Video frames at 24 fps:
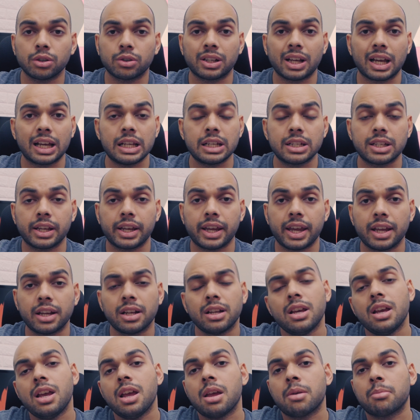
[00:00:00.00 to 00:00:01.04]
to tiles again,
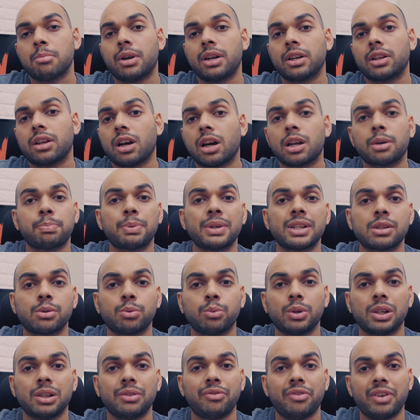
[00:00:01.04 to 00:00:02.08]
but carpets
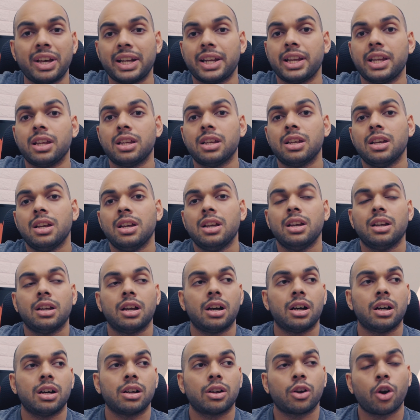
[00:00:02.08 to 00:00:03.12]
were very
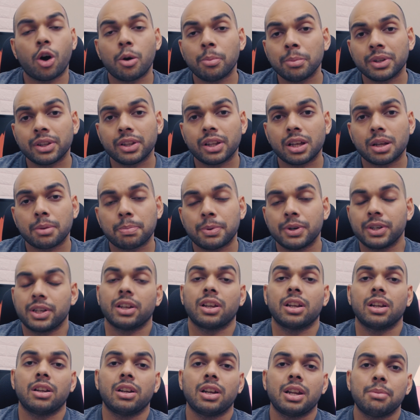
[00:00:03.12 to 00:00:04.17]
common there,
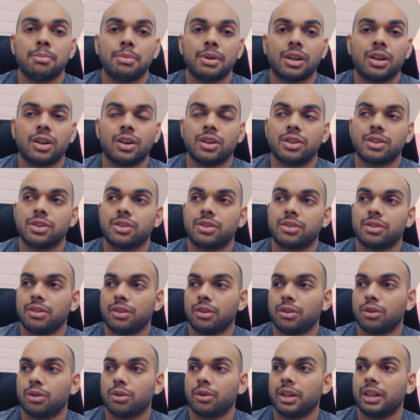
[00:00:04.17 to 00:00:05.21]
particularly because,
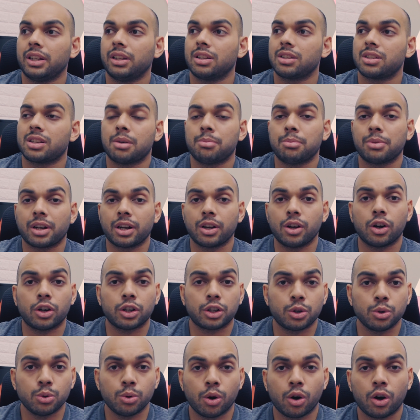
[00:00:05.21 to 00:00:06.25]
you know, in the summer it
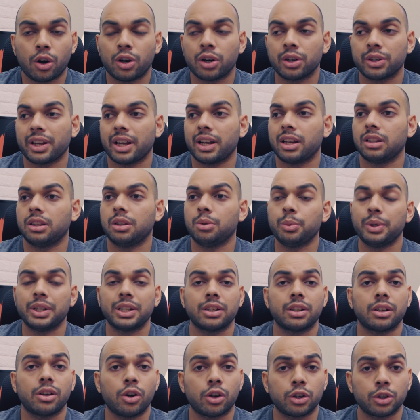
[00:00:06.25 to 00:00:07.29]
got too hot and in the
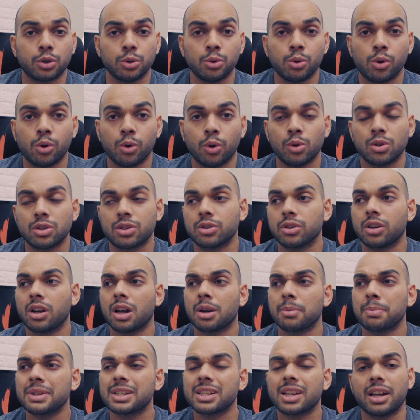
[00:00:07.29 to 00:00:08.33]
winter it got too cold, so
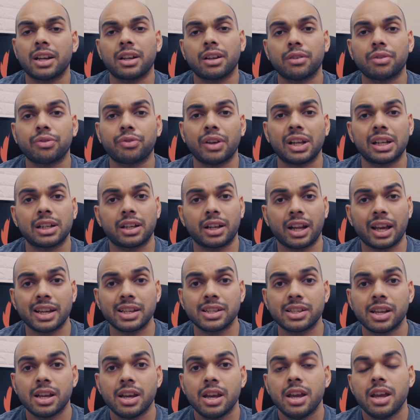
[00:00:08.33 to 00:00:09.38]
carpets kind of felt
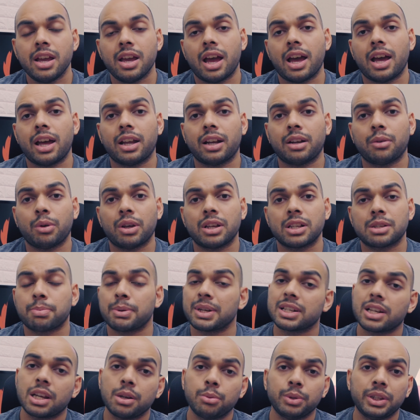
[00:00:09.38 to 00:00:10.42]
nice, and
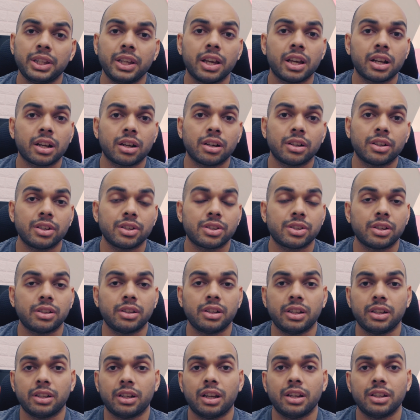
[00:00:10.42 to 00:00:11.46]
especially with the air-conditioned
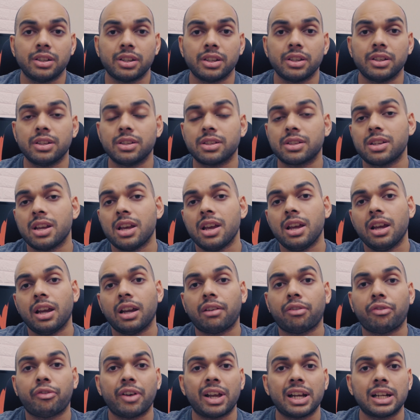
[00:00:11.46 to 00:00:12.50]
interiors,
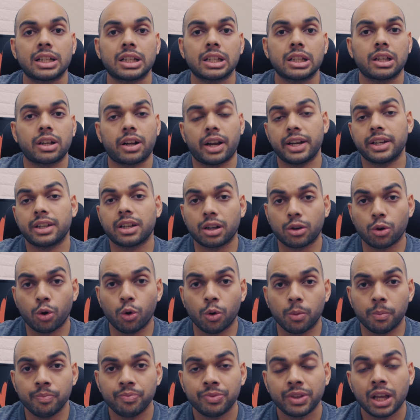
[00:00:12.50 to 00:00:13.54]
it felt right at
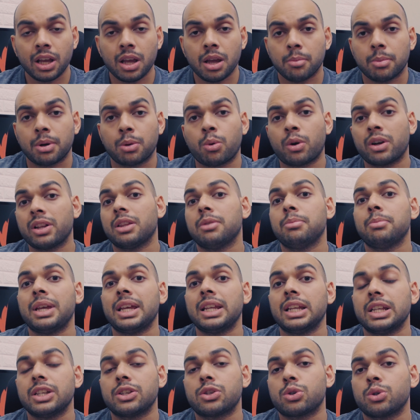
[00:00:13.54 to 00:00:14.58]
home. But one of the
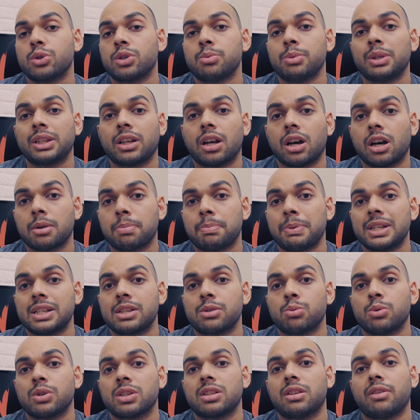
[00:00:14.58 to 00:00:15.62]
main issues with
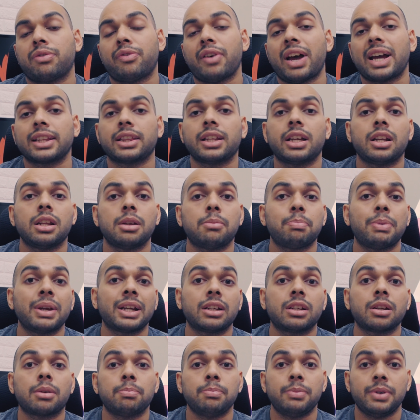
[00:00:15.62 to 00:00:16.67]
carpets was the fact that it
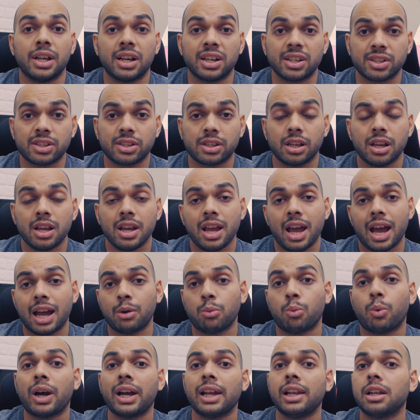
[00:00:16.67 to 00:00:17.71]
picked up dust,
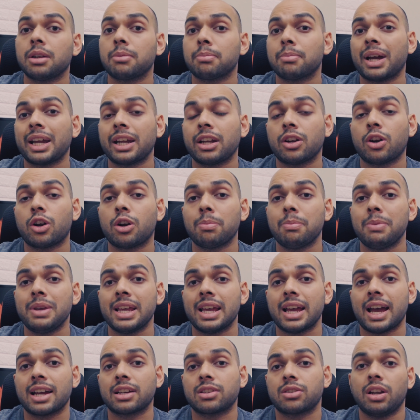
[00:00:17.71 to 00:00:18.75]
and while it might not
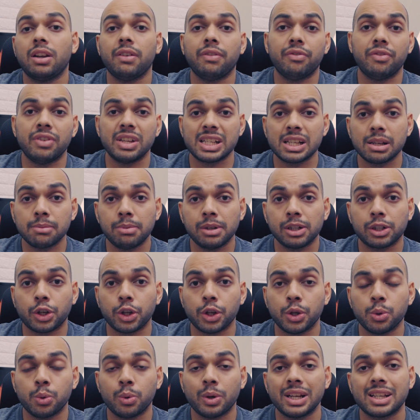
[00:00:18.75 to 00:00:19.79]
be actually visible to
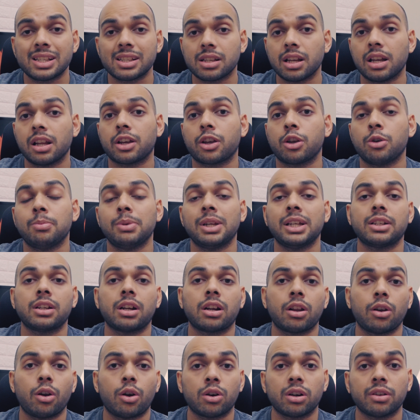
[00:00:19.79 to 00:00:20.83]
you, it still
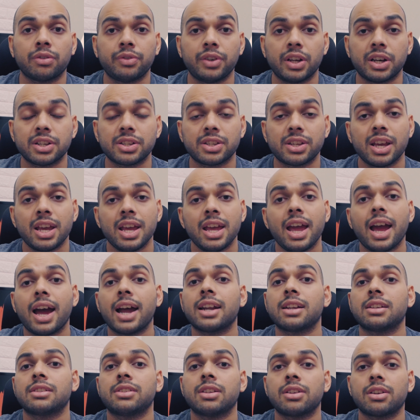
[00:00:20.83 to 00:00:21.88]
accumulated a lot of dust,
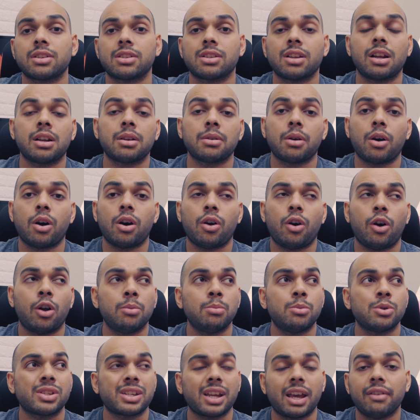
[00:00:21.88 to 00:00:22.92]
and as a result
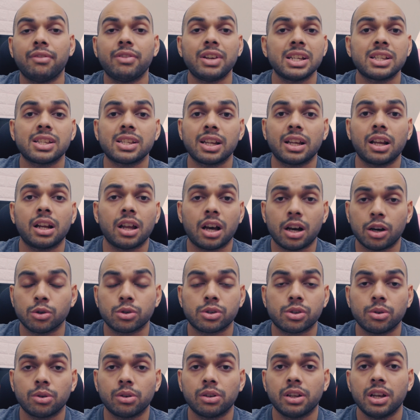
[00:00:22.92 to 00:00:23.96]
almost every single
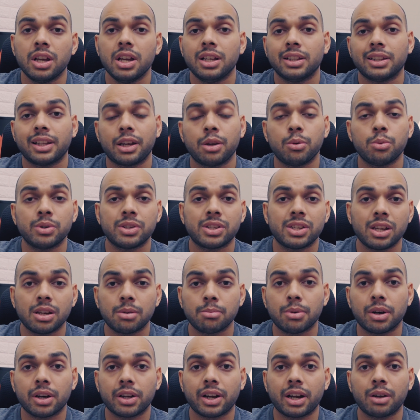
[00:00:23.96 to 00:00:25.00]
household that you would see
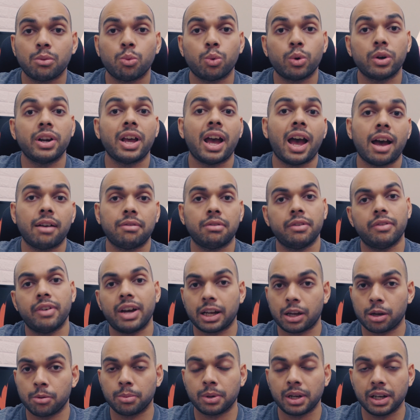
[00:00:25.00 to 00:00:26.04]
in Bahrain would have a
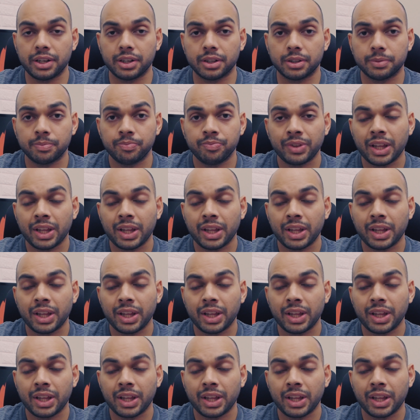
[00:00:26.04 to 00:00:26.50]
vacuum cleaner.